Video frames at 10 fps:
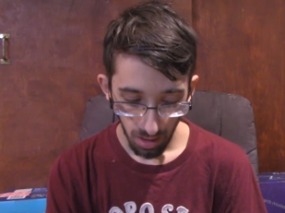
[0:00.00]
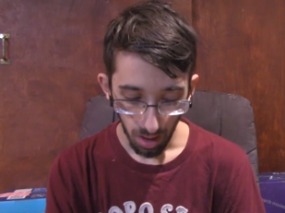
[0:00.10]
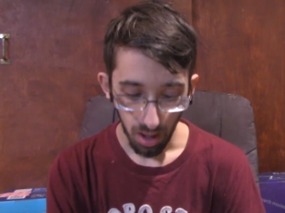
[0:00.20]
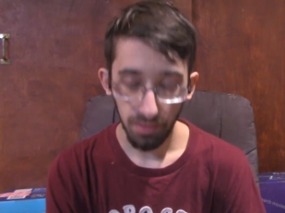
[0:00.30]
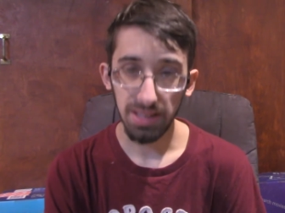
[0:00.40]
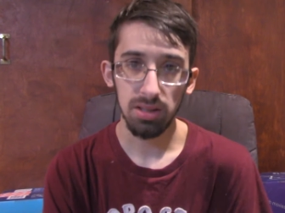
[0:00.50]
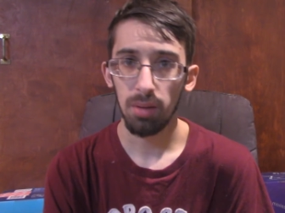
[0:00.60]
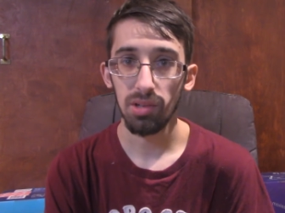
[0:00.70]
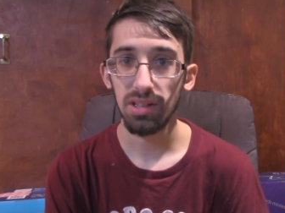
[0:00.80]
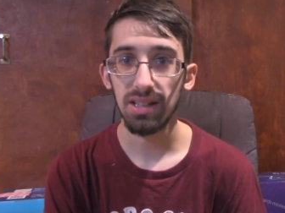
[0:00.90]
Uh, that's all I'm
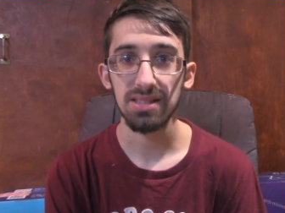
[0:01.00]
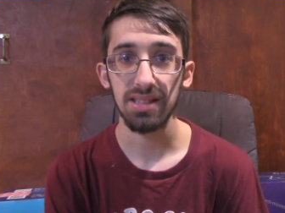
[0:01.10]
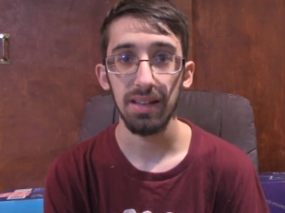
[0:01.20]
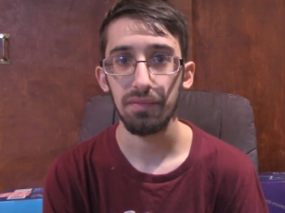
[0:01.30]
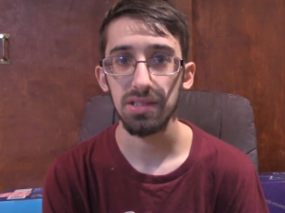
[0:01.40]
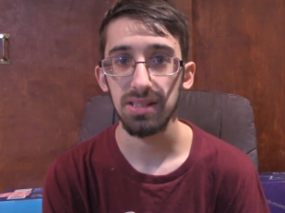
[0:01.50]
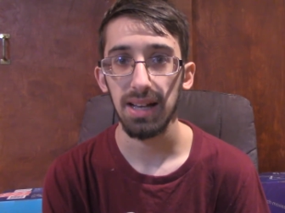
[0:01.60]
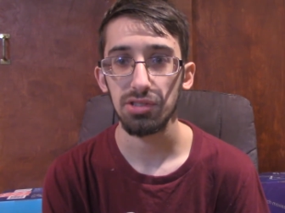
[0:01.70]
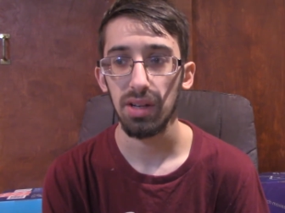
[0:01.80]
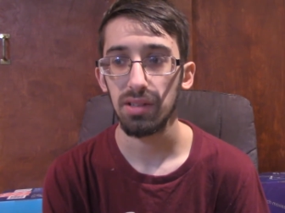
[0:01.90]
really going to skate for Sky
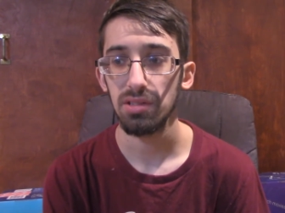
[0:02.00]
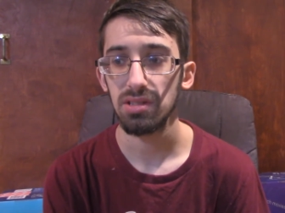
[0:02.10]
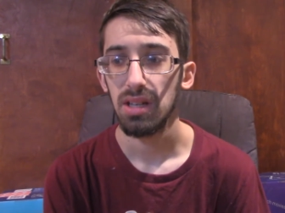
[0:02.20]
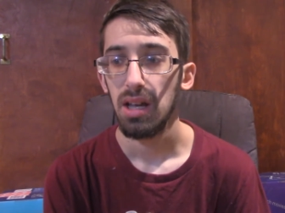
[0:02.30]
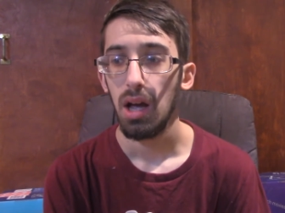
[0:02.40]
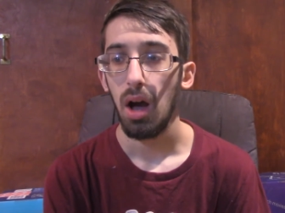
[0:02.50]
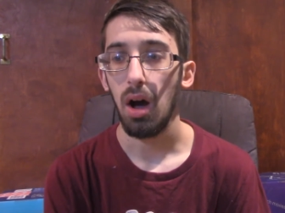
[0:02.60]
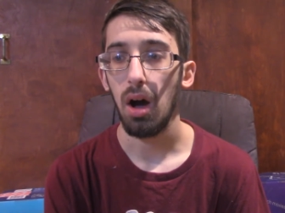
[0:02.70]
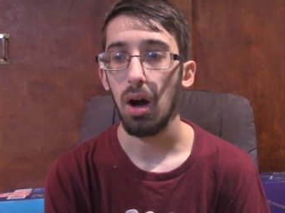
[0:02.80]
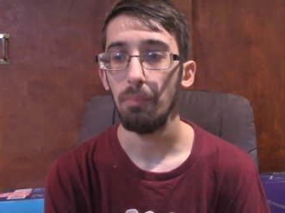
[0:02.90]
Strikers.
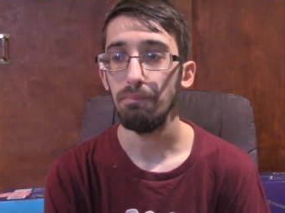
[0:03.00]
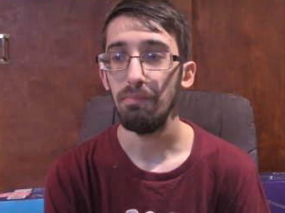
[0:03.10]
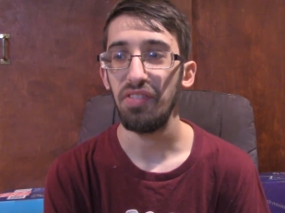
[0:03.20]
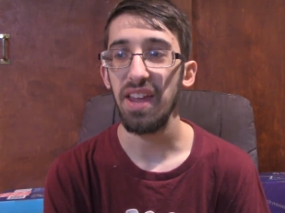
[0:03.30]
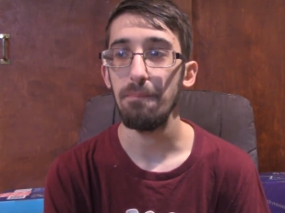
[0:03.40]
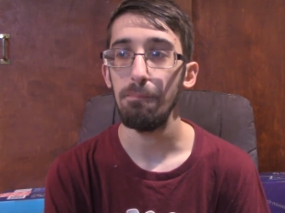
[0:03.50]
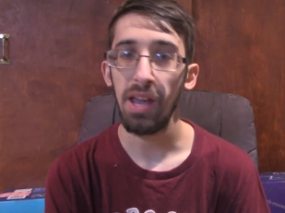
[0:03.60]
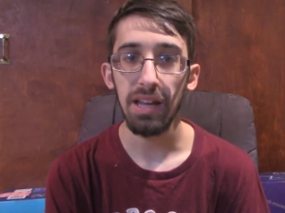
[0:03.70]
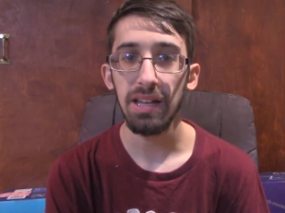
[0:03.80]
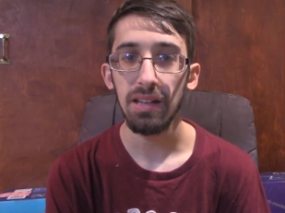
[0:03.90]
Um, they
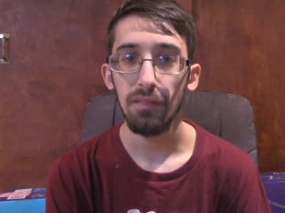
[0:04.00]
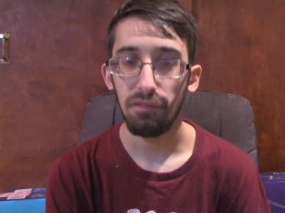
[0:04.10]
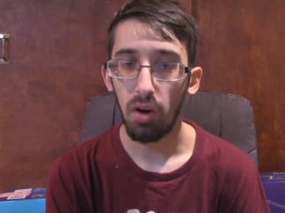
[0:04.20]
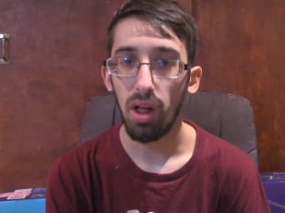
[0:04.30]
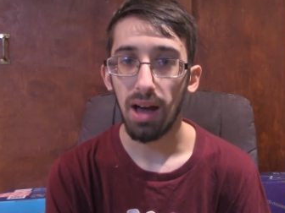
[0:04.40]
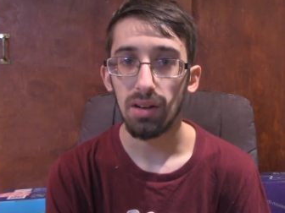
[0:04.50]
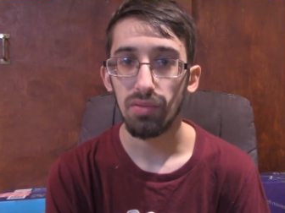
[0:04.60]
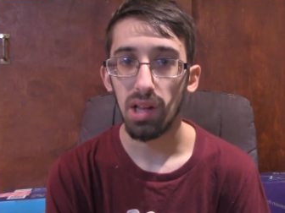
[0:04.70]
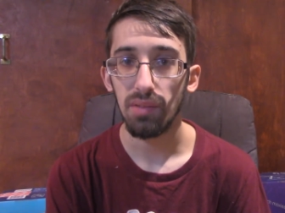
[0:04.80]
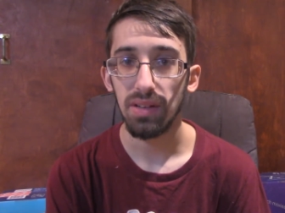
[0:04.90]
may fall out of
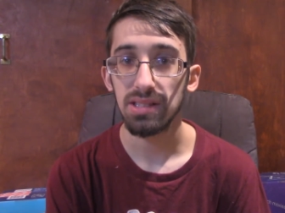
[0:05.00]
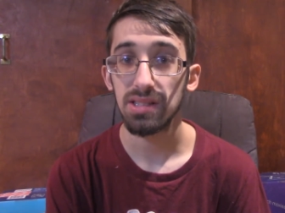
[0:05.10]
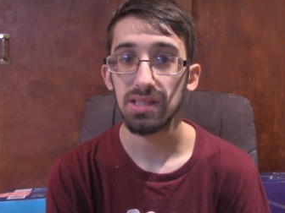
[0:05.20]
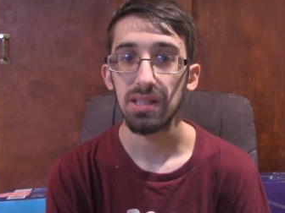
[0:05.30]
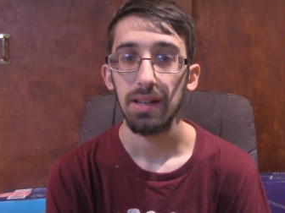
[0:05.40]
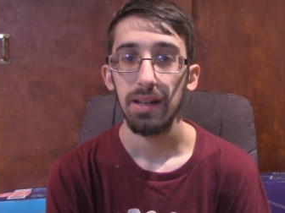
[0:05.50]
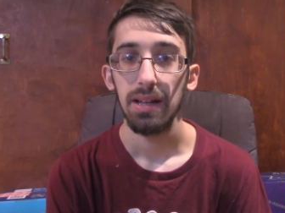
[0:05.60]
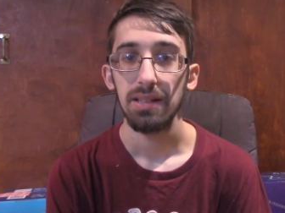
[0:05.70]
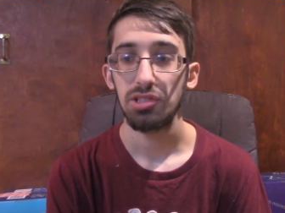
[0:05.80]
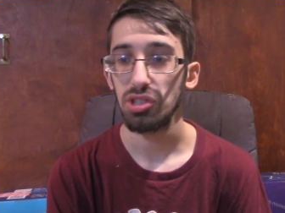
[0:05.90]
relevance.
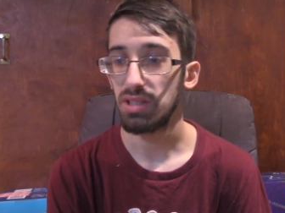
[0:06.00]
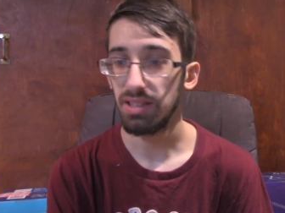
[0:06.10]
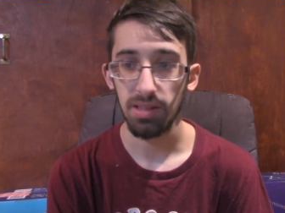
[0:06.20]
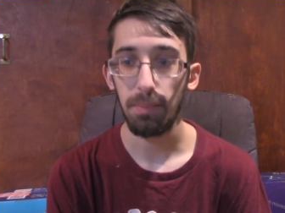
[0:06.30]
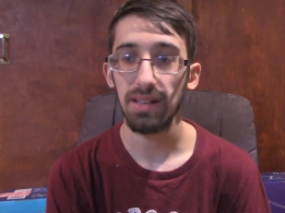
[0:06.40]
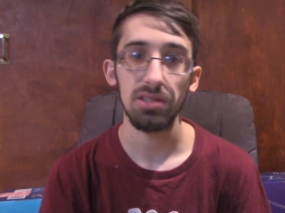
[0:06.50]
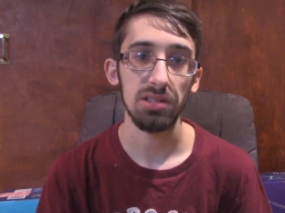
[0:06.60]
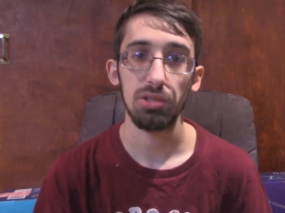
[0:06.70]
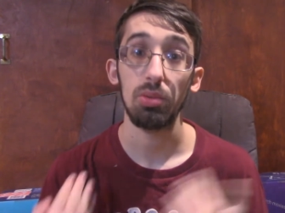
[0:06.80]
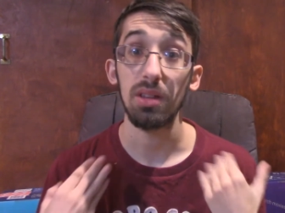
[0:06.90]
Just it depends
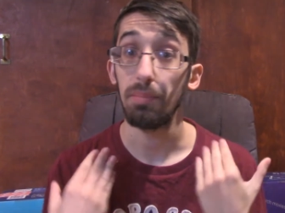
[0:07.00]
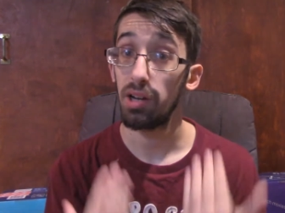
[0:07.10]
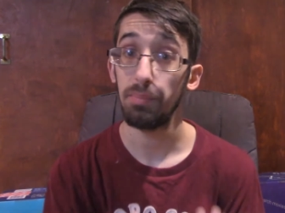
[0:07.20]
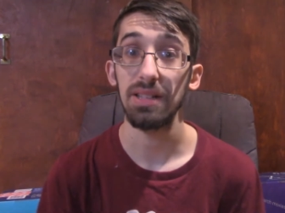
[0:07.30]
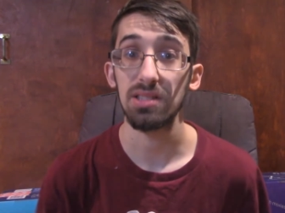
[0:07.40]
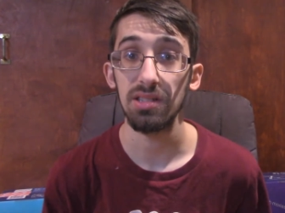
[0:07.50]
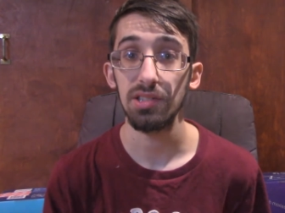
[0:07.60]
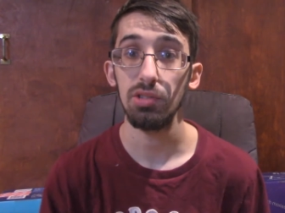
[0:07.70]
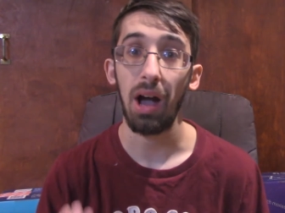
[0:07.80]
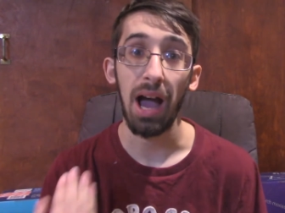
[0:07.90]
also what the player base is going to
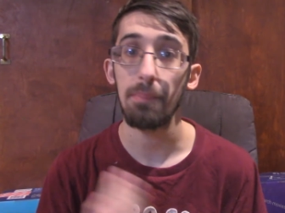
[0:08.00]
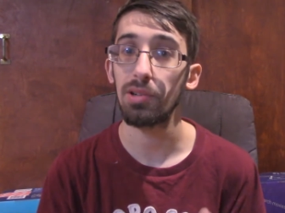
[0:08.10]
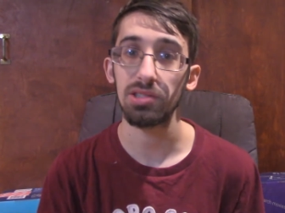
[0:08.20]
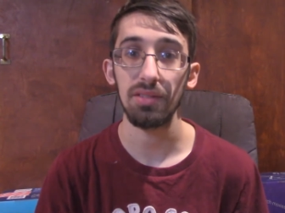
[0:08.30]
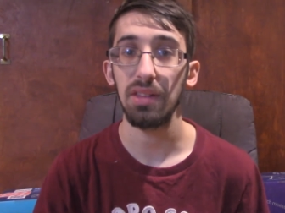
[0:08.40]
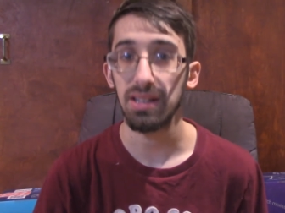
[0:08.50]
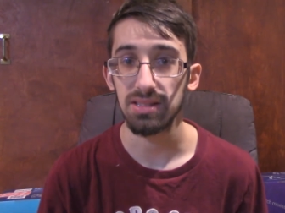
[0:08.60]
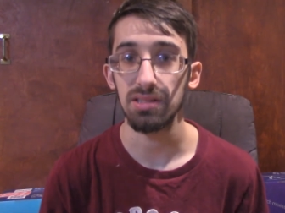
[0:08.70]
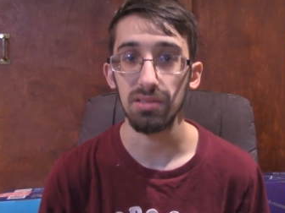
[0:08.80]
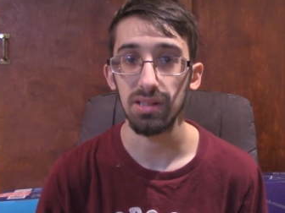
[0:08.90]
do. I personally think it's
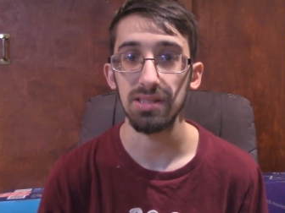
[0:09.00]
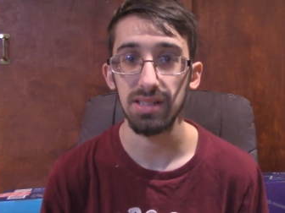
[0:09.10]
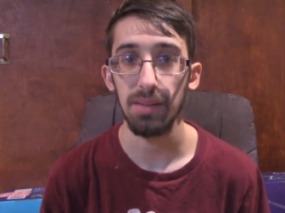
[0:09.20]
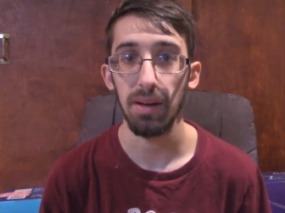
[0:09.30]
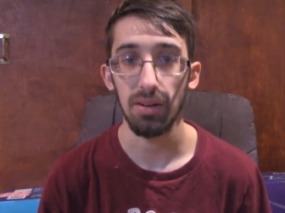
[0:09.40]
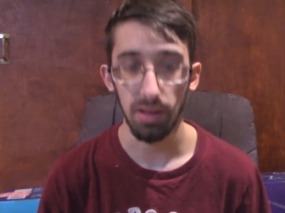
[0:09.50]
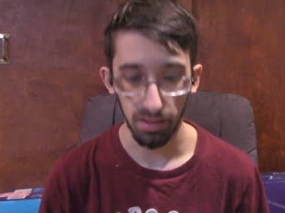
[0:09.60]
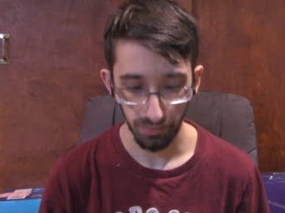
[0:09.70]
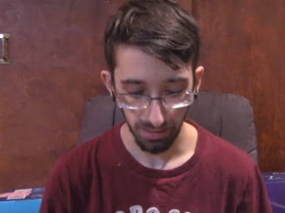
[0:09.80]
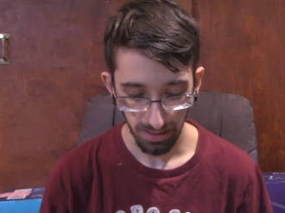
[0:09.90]
still going to stay meta
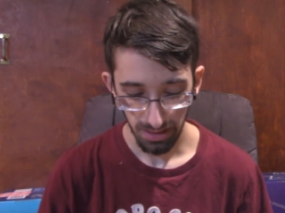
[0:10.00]
relevant.